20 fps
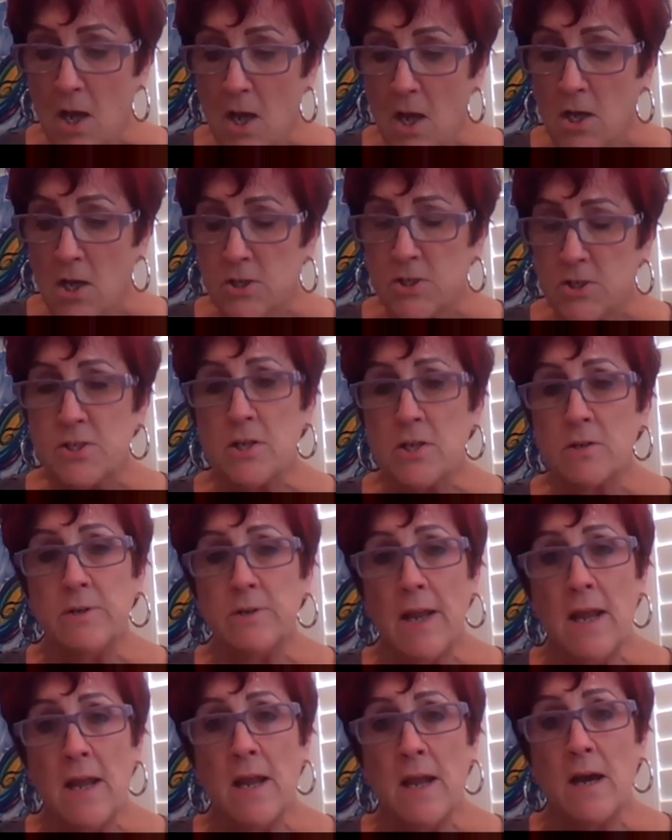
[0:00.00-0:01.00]
So
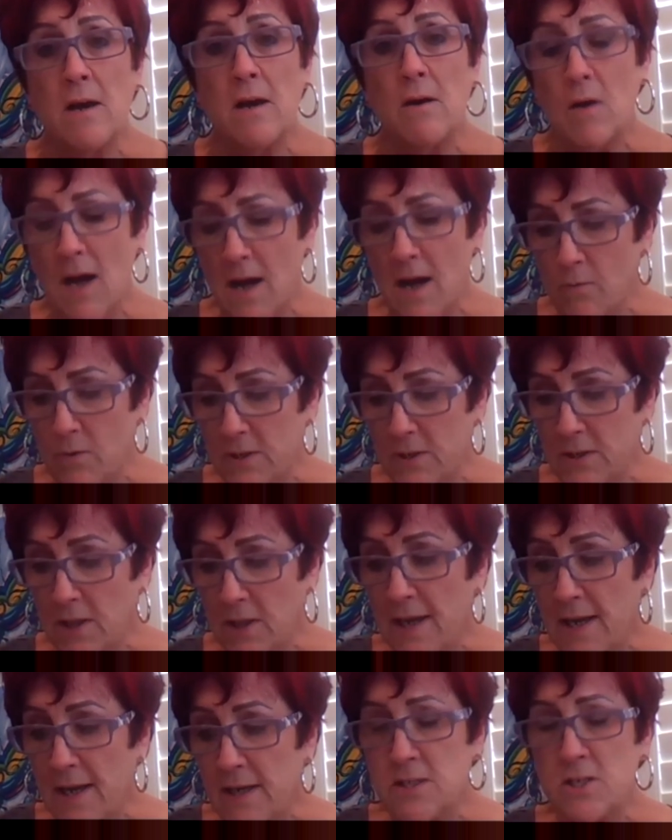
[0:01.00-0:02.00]
now I would
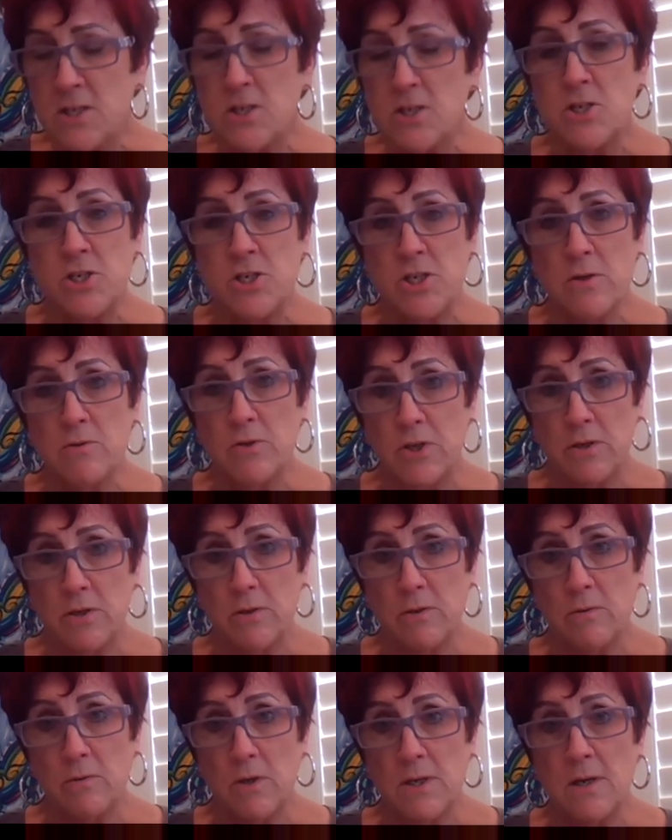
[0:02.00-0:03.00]
like to show
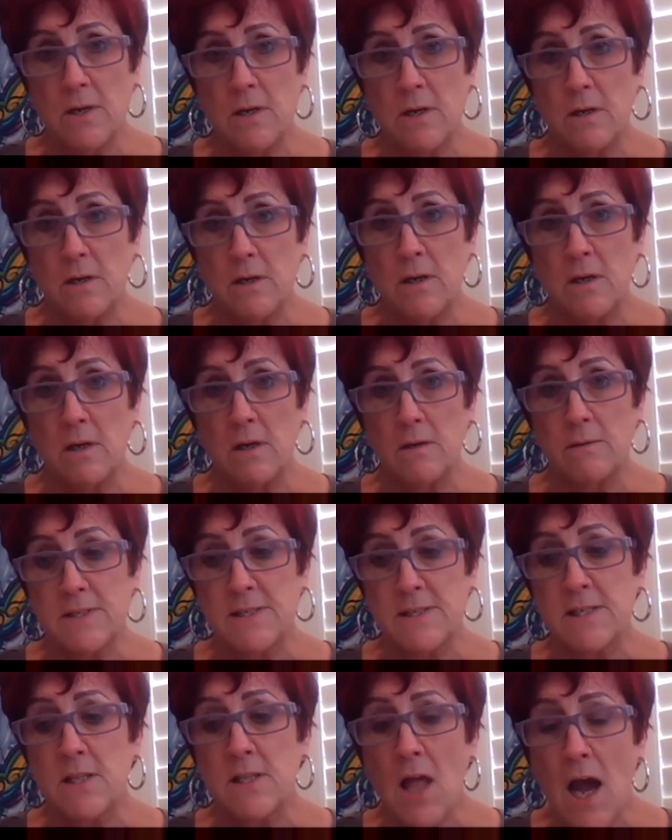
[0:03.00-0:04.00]
you a
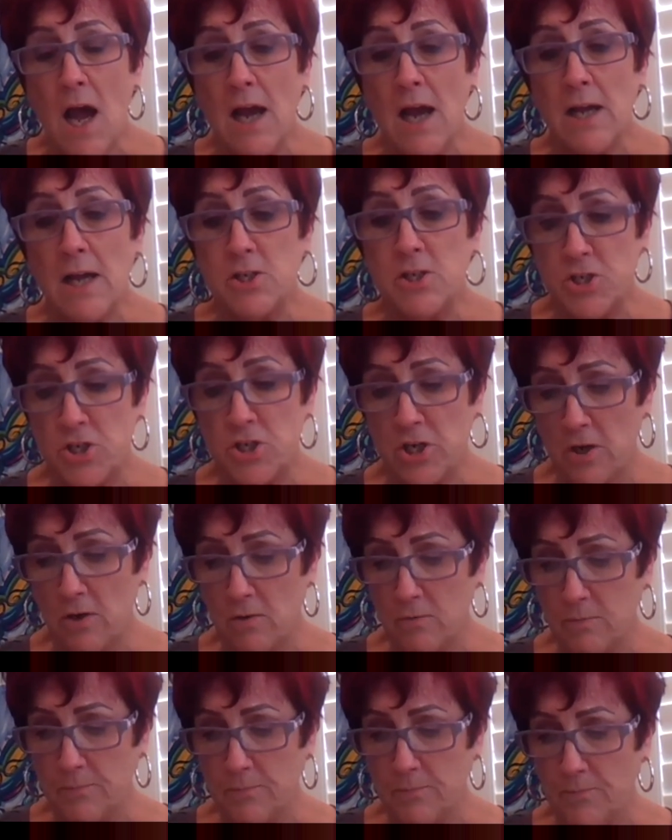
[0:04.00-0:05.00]
slideshow
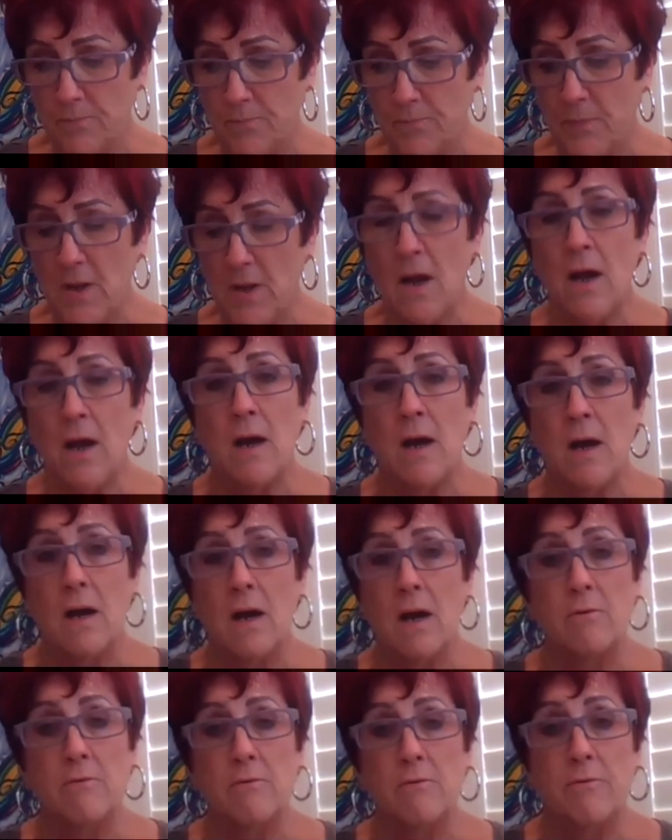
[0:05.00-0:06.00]

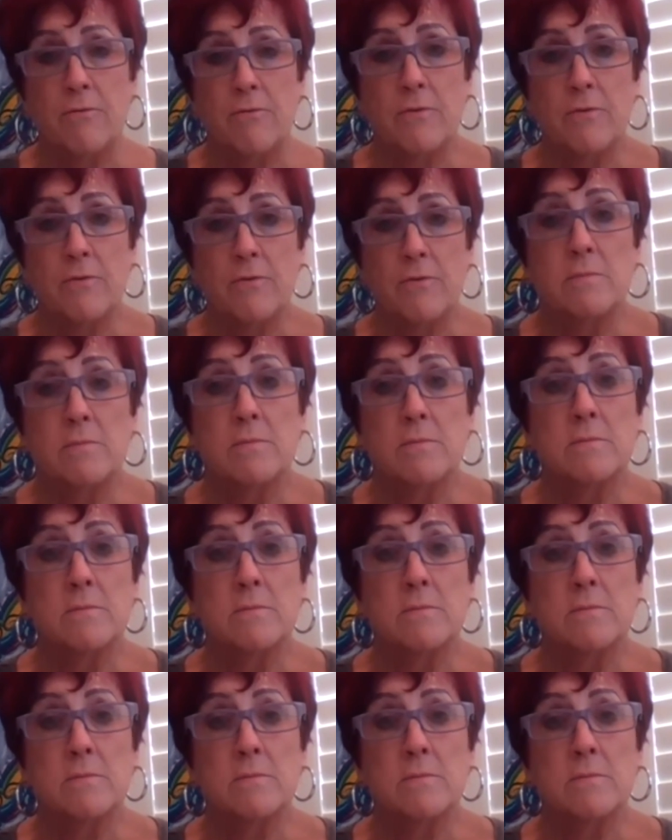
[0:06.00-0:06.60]
of the